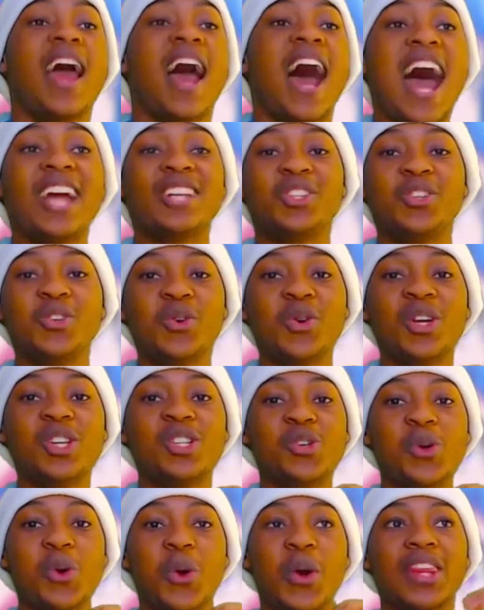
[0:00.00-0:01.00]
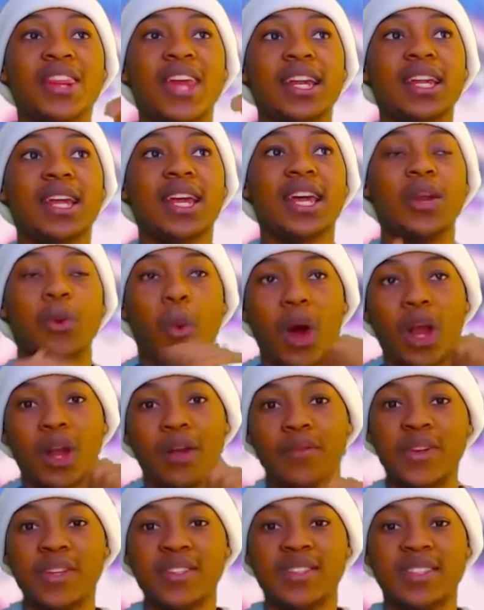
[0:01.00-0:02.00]
I do enjoy that in one
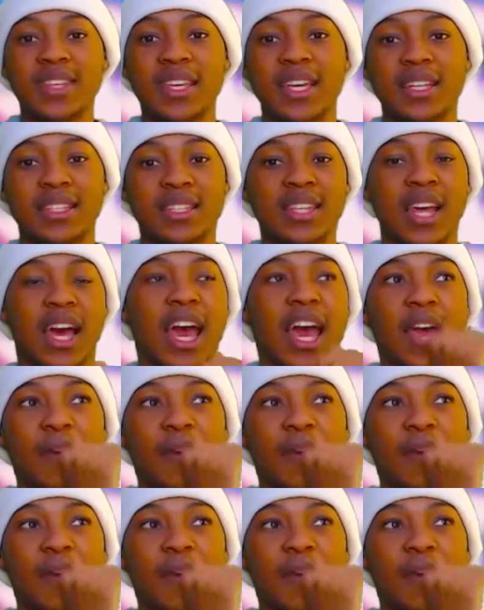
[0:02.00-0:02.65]
of the scenes,